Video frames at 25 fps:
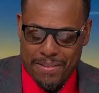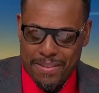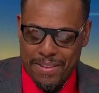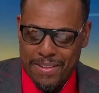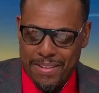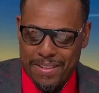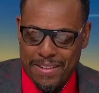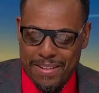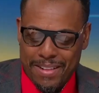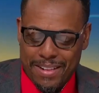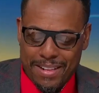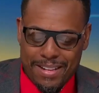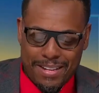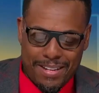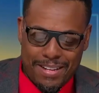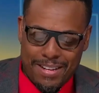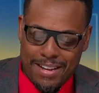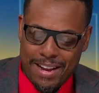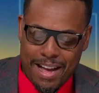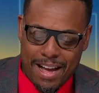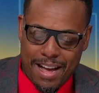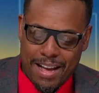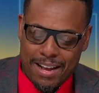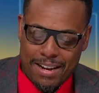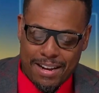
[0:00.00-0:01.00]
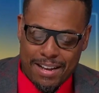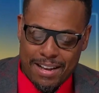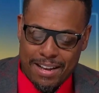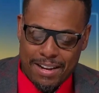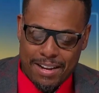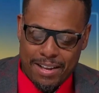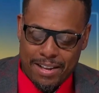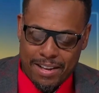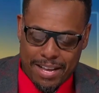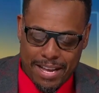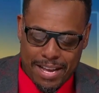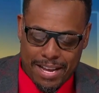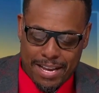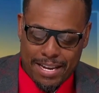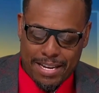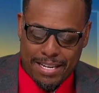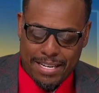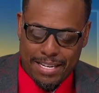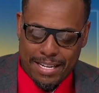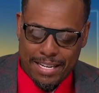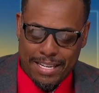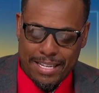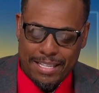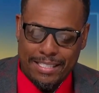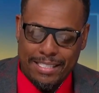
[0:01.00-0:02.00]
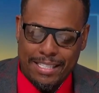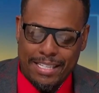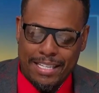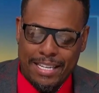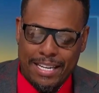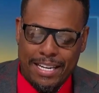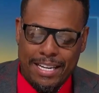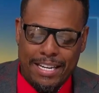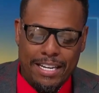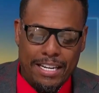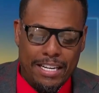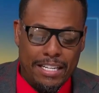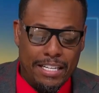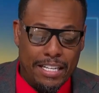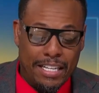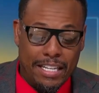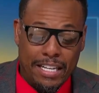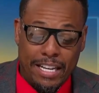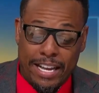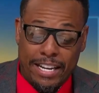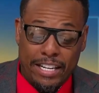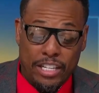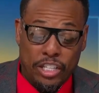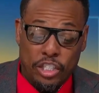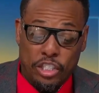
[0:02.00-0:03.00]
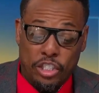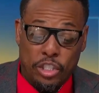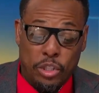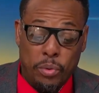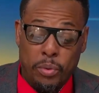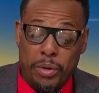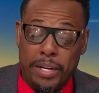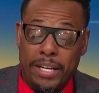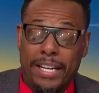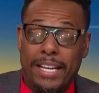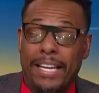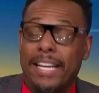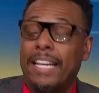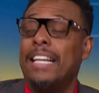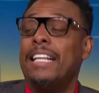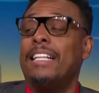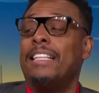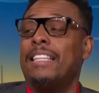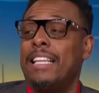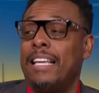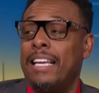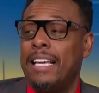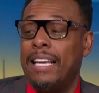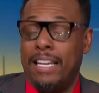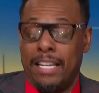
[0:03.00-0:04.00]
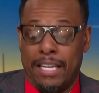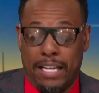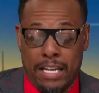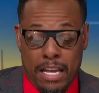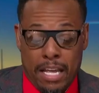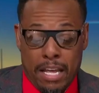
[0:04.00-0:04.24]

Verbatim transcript: game. Nah, nah, nah. AD is the key that the Lakers doing anything,